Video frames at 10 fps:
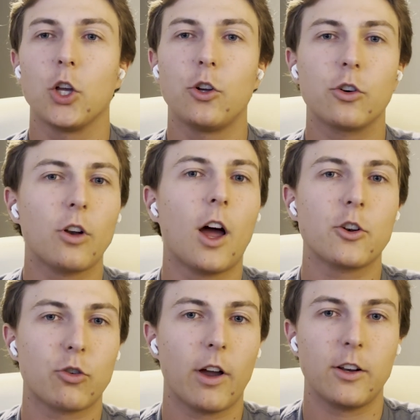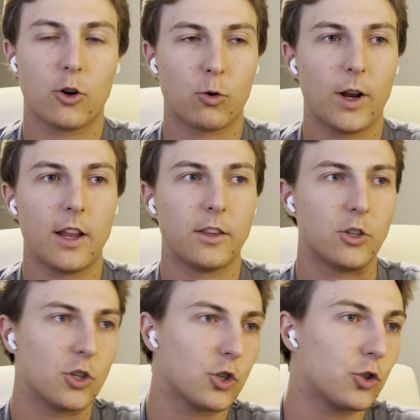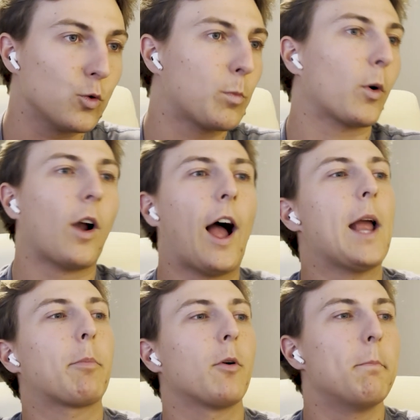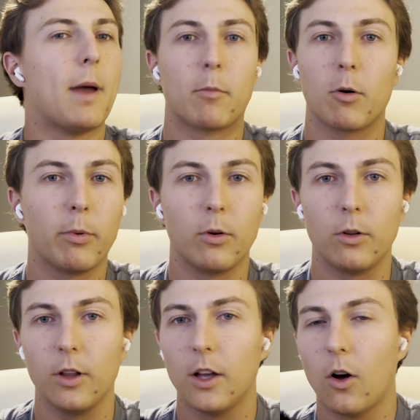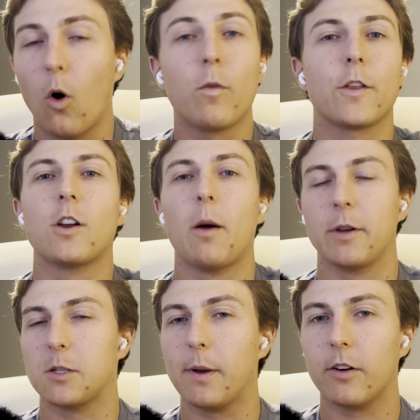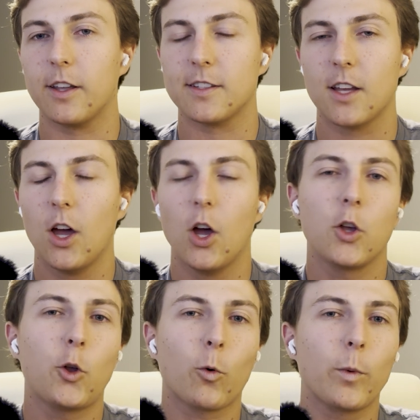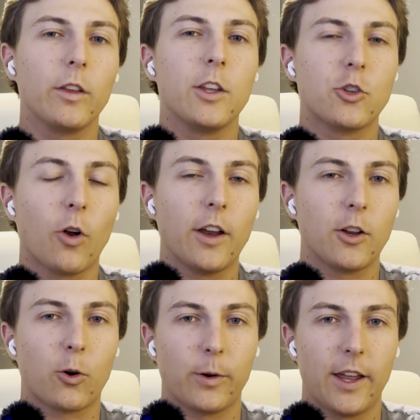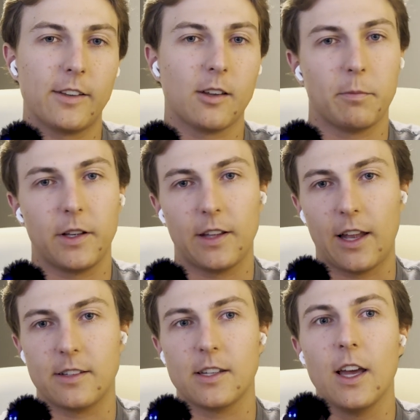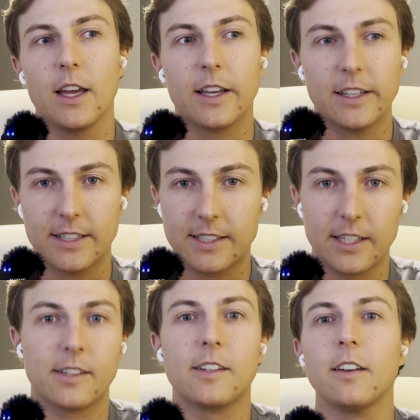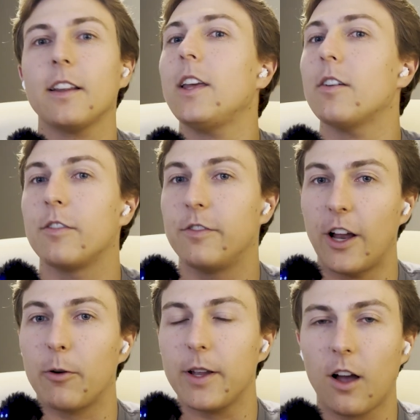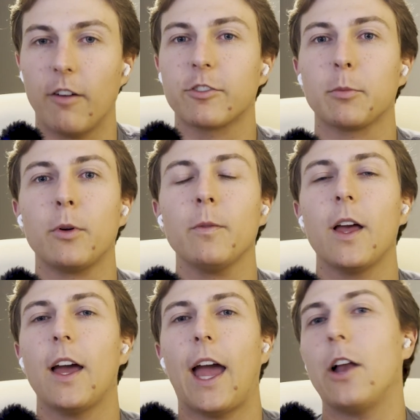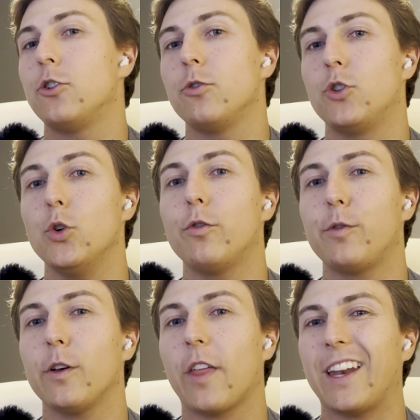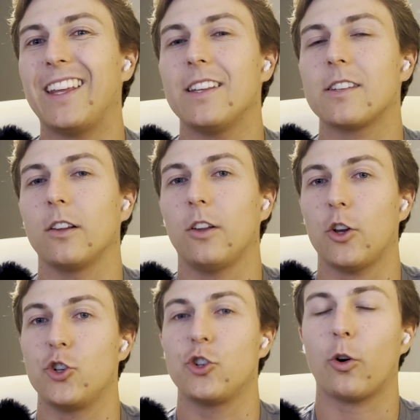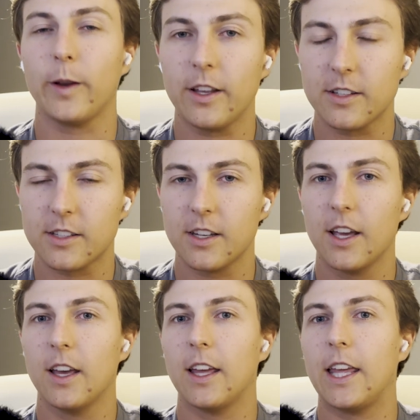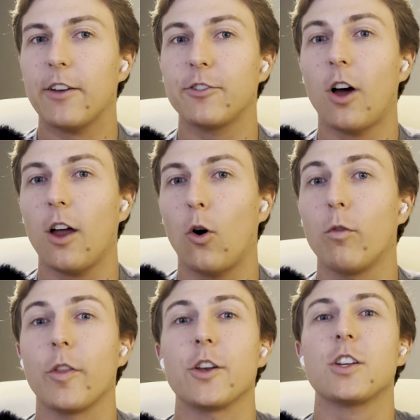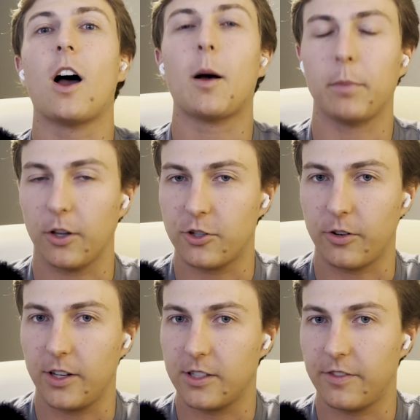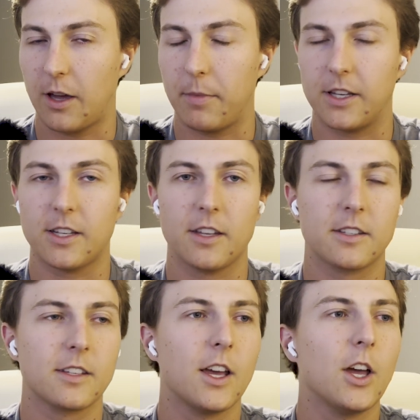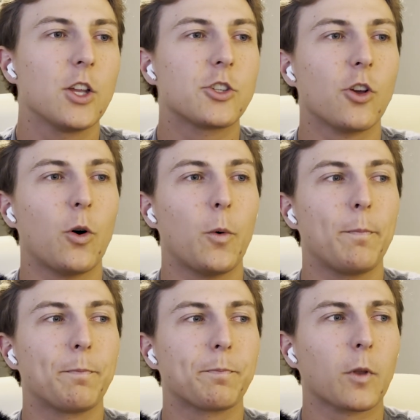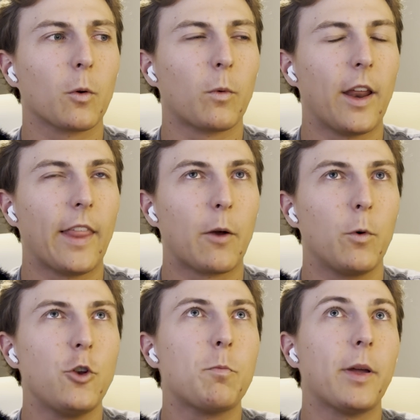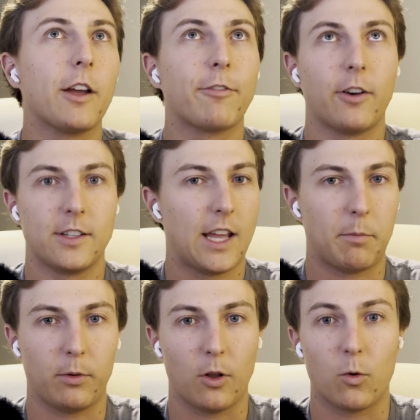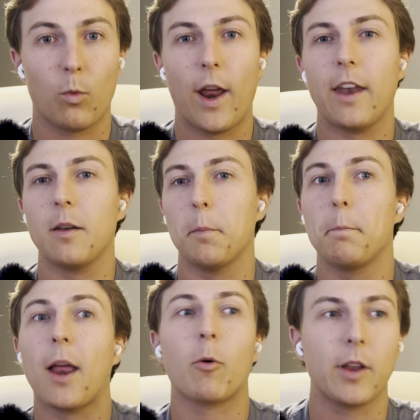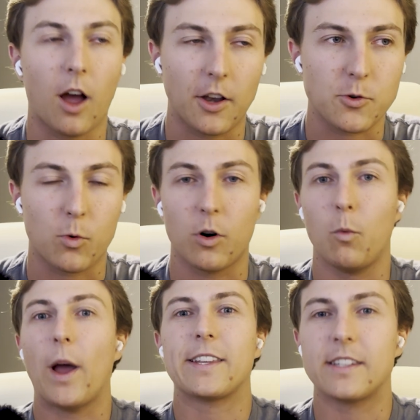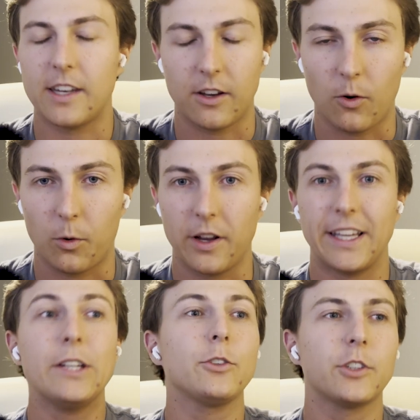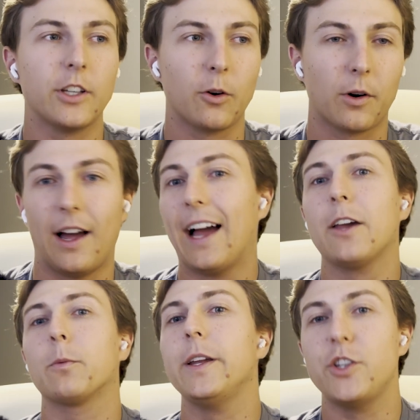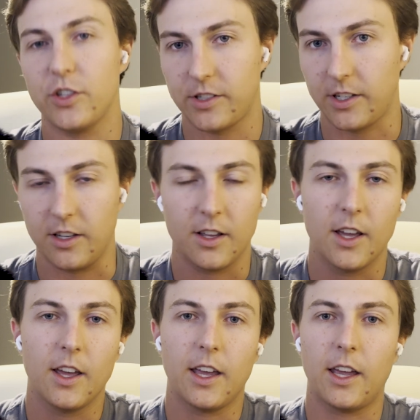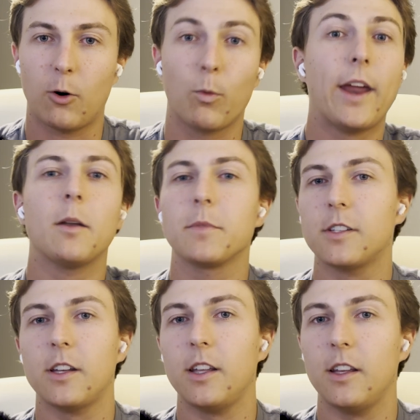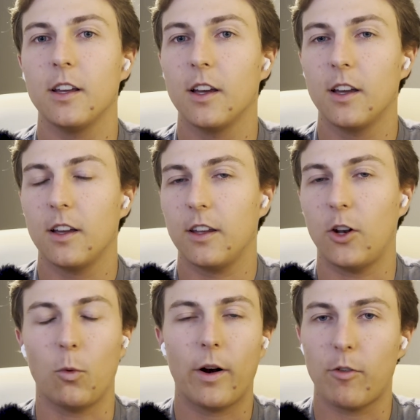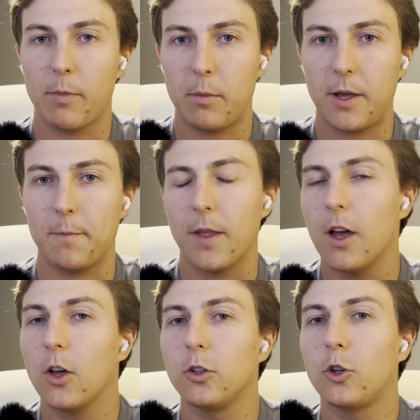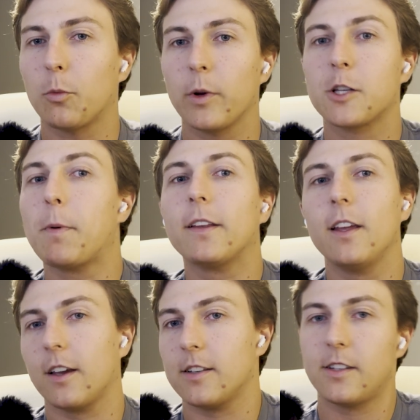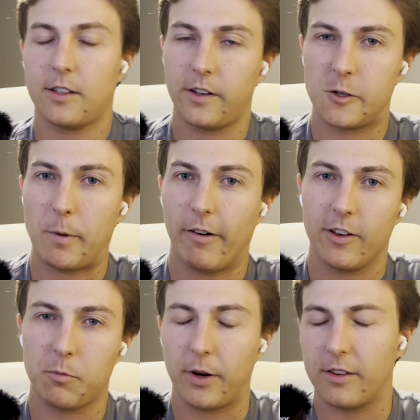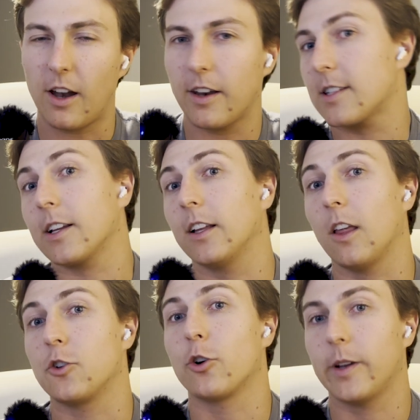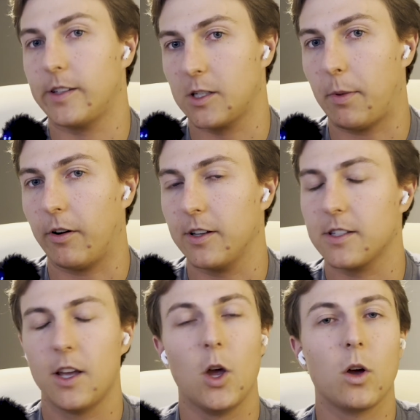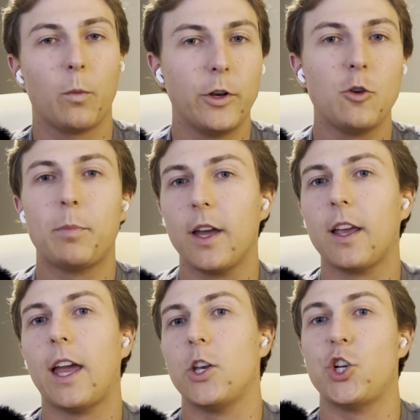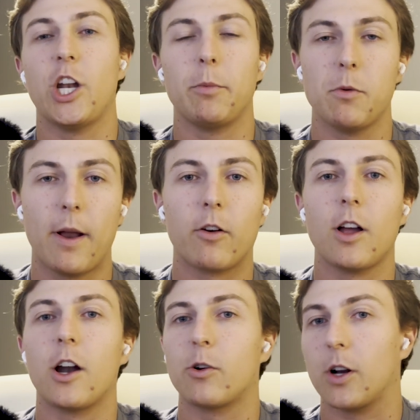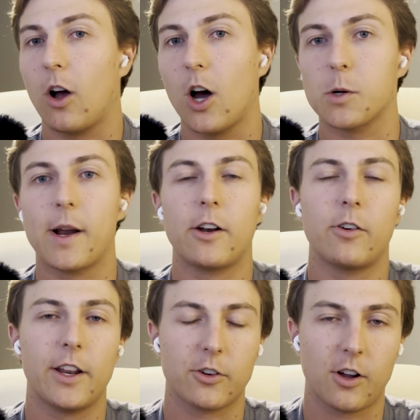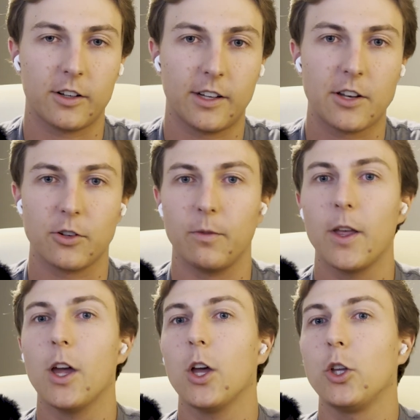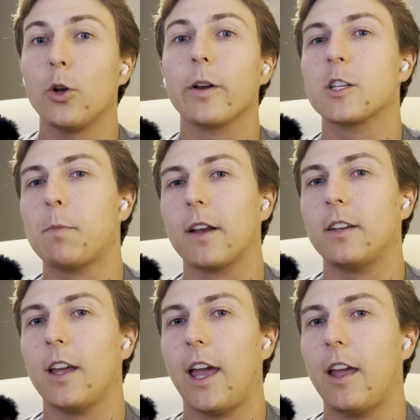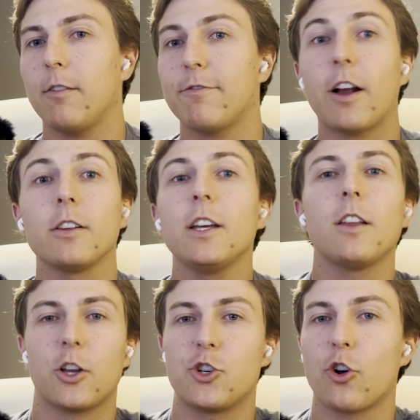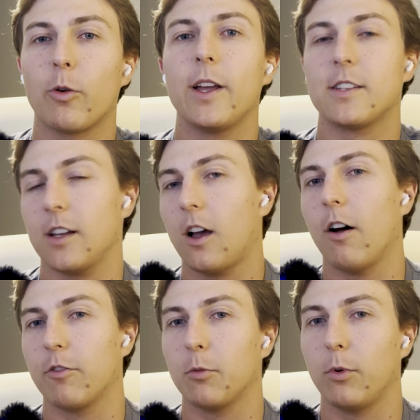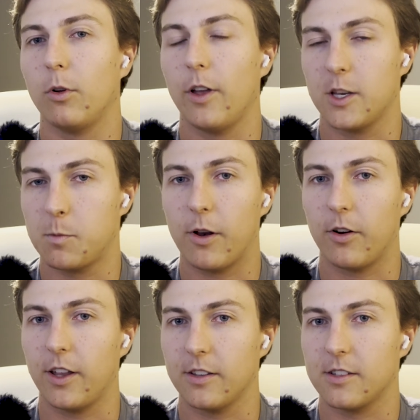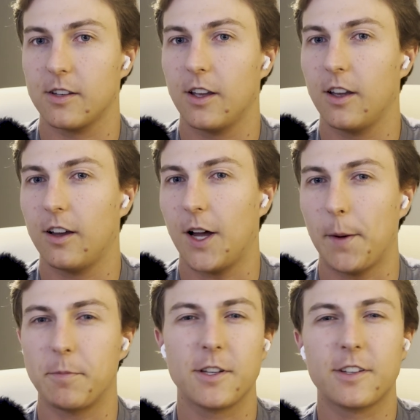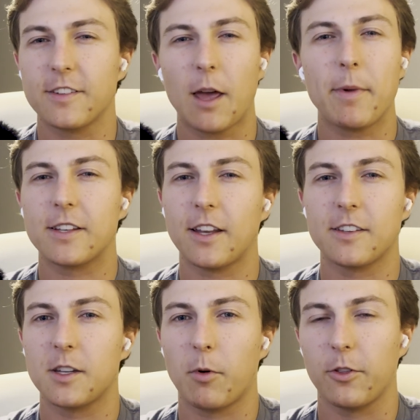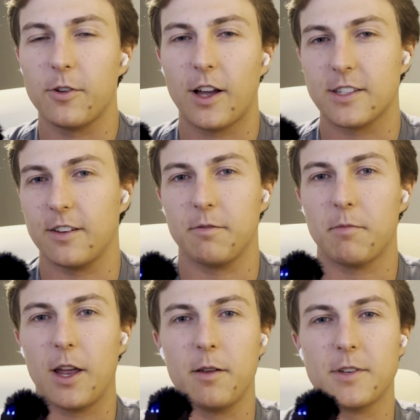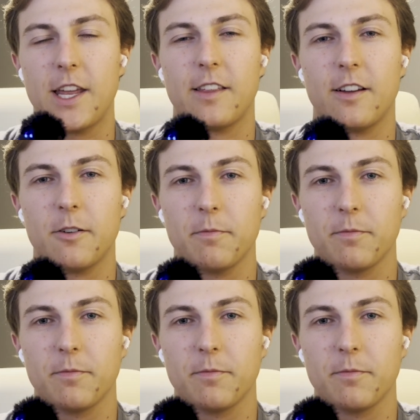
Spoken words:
You're not trying to create this super hyper memorable over the top experience. You're really trying to create something that's consistently very comfortable, and you do feel that is luxurious, if not over the top luxurious, if that makes sense. So, right, like when you pick, for example, a random Marriott or a Westin or a Hilton or a Hyatt Regency in a random city, wherever it may be, you're expecting a consistent experience, but it's not necessarily a luxurious experience. When you pick a JW Marriott or a Conrad or an Intercontinental, you're expecting a fairly luxurious and comfortable experience. Does that make sense to both of you guys, my take there?